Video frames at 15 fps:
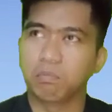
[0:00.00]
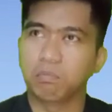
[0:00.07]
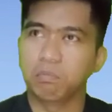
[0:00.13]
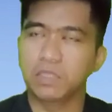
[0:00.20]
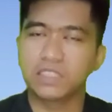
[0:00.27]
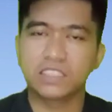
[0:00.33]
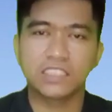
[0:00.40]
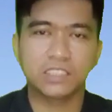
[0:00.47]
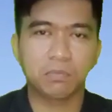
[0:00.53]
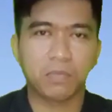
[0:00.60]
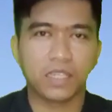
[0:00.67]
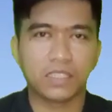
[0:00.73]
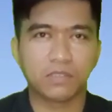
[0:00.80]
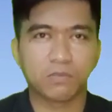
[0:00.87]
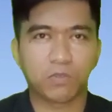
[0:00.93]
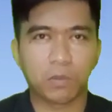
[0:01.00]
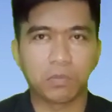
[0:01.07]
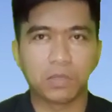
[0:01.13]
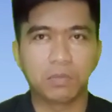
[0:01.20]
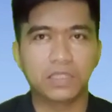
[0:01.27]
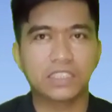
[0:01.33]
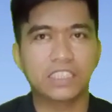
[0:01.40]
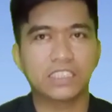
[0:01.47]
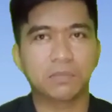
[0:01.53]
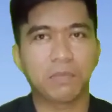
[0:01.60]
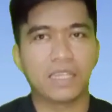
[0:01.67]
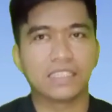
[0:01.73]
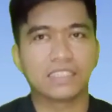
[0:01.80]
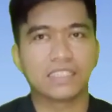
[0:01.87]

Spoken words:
businessman from the businessman